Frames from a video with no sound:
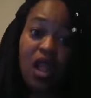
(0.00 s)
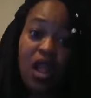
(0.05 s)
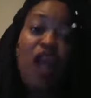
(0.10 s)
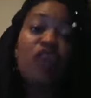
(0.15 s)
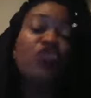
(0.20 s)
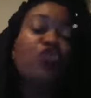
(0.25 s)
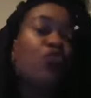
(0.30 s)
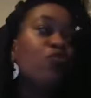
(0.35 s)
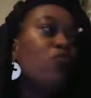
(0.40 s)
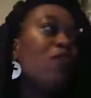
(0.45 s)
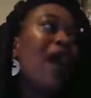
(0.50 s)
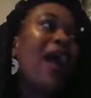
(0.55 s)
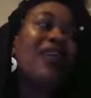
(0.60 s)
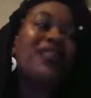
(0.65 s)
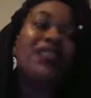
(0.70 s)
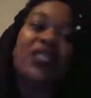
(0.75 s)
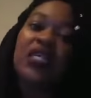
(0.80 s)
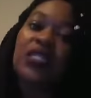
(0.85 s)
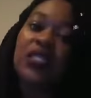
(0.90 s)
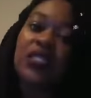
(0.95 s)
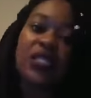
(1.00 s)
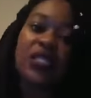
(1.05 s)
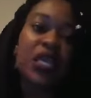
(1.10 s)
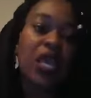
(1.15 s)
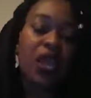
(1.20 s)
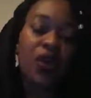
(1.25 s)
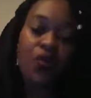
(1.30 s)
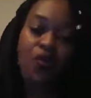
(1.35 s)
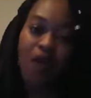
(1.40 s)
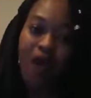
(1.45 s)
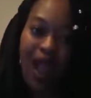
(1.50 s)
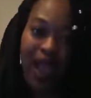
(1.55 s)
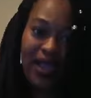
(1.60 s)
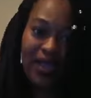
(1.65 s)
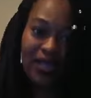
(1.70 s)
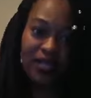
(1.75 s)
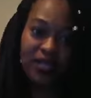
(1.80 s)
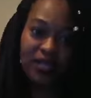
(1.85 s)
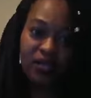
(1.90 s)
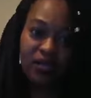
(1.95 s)
in
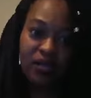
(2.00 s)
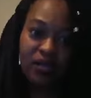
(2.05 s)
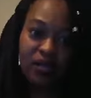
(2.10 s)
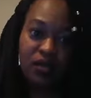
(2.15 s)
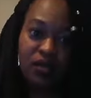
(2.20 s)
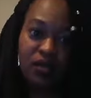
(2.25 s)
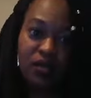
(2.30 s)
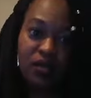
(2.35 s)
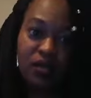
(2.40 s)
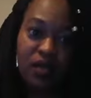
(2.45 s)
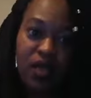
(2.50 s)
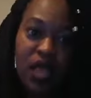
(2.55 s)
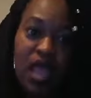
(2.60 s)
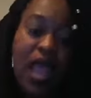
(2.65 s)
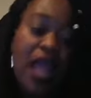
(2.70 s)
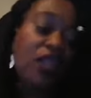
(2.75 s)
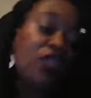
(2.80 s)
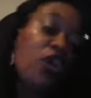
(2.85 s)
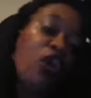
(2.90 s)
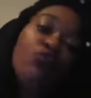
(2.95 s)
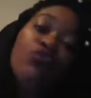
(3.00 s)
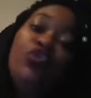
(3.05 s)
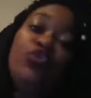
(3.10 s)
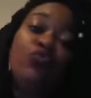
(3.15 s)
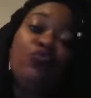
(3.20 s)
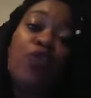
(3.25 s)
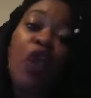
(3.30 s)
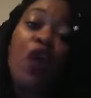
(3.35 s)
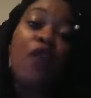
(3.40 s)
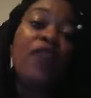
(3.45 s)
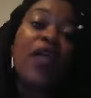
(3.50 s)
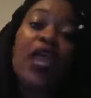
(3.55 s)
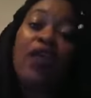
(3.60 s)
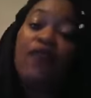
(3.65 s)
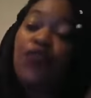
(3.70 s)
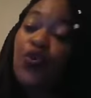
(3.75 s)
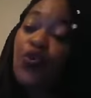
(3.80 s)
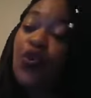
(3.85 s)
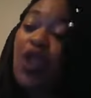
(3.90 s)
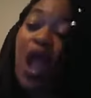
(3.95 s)
Christ. And don't you know that
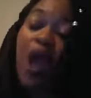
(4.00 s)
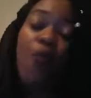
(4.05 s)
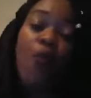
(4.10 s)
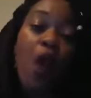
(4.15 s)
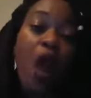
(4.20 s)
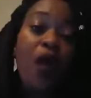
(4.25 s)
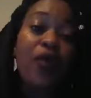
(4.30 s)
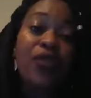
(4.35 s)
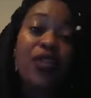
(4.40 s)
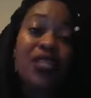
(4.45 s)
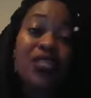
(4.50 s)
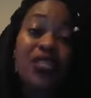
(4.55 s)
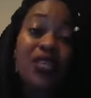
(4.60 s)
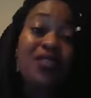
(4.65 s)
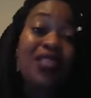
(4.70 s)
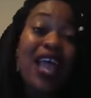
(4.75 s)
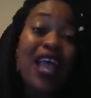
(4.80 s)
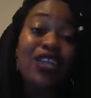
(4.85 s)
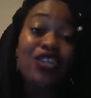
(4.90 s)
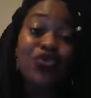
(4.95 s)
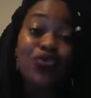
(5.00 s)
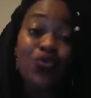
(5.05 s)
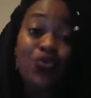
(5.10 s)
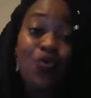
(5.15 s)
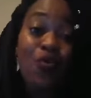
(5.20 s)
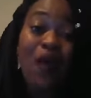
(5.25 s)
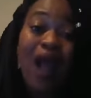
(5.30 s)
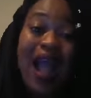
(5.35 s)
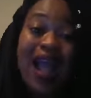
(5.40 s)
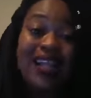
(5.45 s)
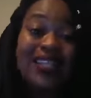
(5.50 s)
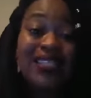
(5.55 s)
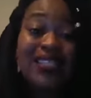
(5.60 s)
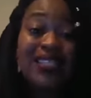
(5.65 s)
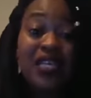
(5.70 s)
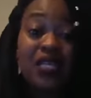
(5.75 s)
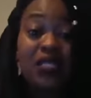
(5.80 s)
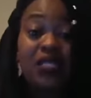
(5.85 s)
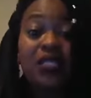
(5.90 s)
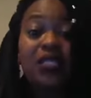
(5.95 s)
if you're not walking into that true
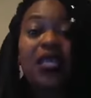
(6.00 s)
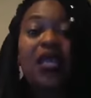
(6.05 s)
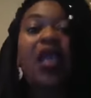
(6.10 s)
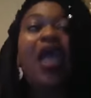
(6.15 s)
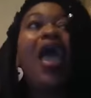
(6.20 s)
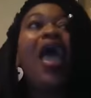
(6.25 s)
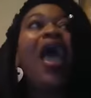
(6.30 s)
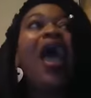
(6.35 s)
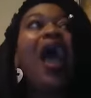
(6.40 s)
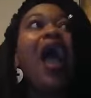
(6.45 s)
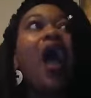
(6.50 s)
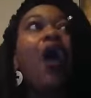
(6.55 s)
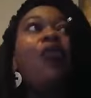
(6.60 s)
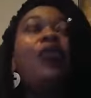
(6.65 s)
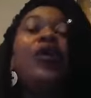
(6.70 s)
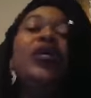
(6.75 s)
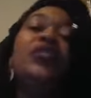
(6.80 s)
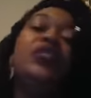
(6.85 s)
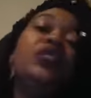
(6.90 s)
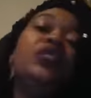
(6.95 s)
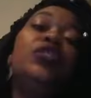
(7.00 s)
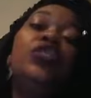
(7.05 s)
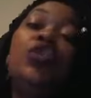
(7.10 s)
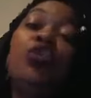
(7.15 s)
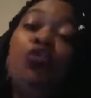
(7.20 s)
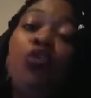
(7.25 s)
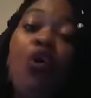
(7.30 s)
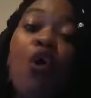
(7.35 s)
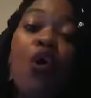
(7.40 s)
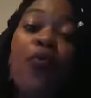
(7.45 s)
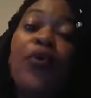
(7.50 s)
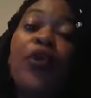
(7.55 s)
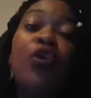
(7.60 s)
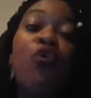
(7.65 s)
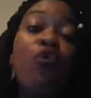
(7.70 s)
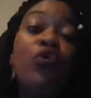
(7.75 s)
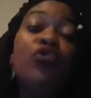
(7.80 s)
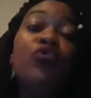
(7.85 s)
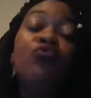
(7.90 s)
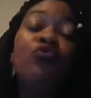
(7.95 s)
identity, how is his glory
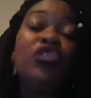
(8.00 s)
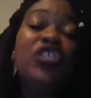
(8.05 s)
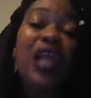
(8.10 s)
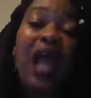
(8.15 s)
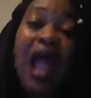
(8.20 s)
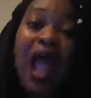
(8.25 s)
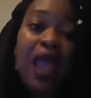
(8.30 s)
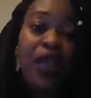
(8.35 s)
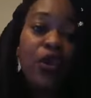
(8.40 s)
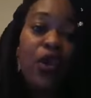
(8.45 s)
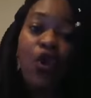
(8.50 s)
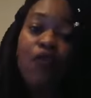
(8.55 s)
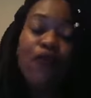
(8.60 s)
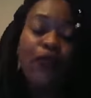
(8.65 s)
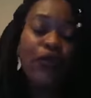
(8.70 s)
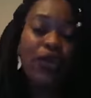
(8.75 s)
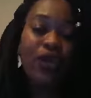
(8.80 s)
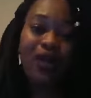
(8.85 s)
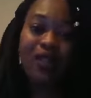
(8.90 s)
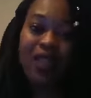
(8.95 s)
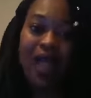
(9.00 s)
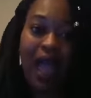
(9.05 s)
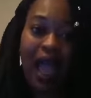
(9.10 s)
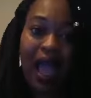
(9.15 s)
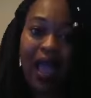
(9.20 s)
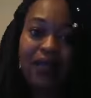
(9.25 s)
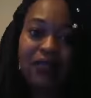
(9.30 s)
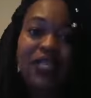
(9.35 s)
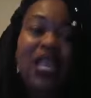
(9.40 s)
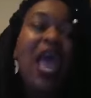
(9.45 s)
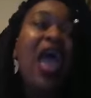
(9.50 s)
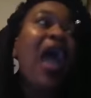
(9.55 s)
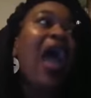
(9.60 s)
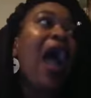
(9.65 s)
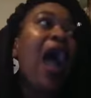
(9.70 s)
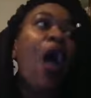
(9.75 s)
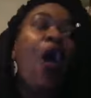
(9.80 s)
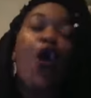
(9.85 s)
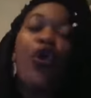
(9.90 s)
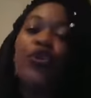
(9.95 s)
going to shine over your life?
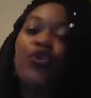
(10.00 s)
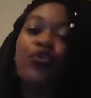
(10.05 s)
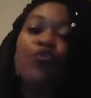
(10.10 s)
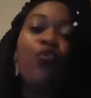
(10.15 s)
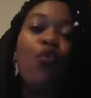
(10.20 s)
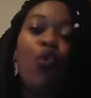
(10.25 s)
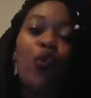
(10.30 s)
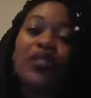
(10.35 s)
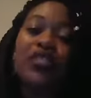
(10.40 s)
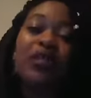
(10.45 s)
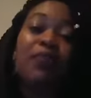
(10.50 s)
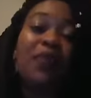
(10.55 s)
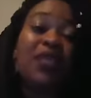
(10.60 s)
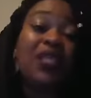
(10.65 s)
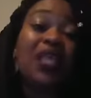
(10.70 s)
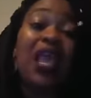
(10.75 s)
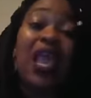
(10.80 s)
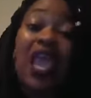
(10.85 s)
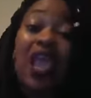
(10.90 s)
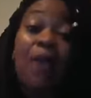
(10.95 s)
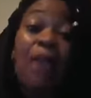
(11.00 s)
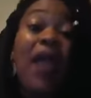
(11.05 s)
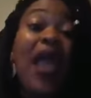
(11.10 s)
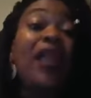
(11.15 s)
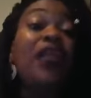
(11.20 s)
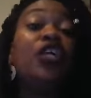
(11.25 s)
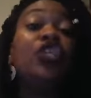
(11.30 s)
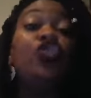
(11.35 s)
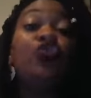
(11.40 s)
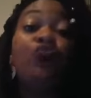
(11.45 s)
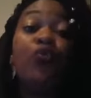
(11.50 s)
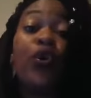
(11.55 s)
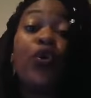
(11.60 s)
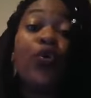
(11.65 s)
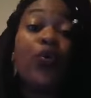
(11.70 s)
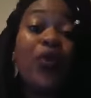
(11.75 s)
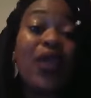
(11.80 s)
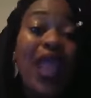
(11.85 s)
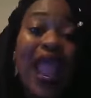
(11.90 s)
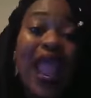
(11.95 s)
How are you going to be the impact that you were
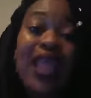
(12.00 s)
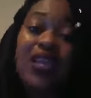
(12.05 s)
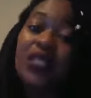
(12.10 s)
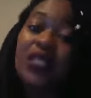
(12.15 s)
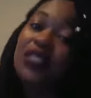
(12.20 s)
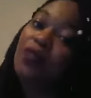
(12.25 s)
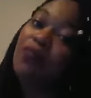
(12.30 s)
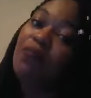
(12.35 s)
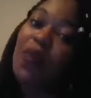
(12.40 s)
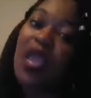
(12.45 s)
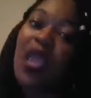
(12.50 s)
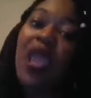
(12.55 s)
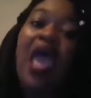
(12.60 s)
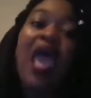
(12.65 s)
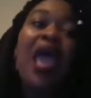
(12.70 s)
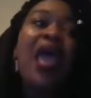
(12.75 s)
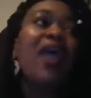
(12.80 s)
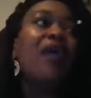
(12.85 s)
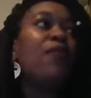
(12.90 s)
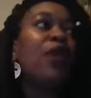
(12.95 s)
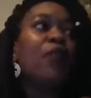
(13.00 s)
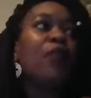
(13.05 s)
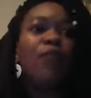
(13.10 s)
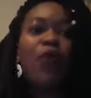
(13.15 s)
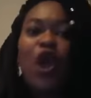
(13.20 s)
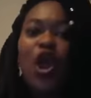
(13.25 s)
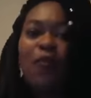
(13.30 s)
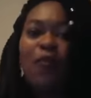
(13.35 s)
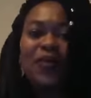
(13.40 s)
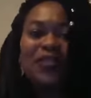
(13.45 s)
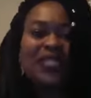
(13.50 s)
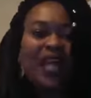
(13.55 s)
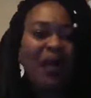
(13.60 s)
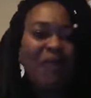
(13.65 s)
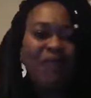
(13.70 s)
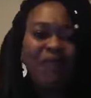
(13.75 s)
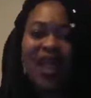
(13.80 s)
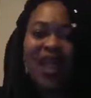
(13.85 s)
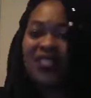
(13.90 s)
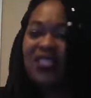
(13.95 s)
created to be and purpose?
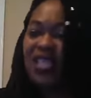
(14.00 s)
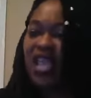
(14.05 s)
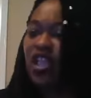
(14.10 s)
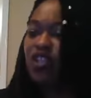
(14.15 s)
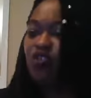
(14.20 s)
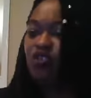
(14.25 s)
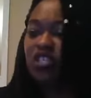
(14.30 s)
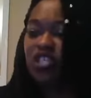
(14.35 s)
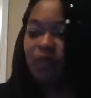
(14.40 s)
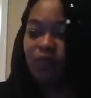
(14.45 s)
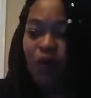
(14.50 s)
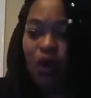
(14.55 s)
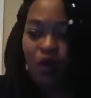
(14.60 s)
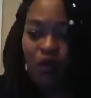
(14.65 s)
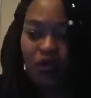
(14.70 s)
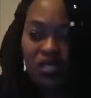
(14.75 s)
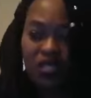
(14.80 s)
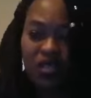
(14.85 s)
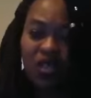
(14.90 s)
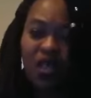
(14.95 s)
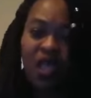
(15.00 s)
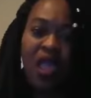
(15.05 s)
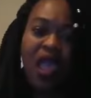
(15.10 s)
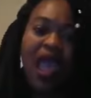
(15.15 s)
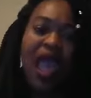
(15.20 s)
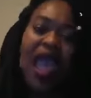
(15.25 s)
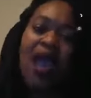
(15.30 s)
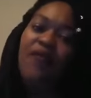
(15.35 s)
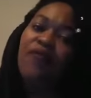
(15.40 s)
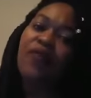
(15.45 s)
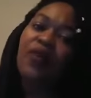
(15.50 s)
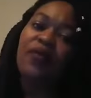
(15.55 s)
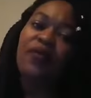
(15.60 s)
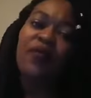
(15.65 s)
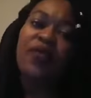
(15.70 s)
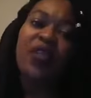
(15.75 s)
I'm not saying you're supposed to have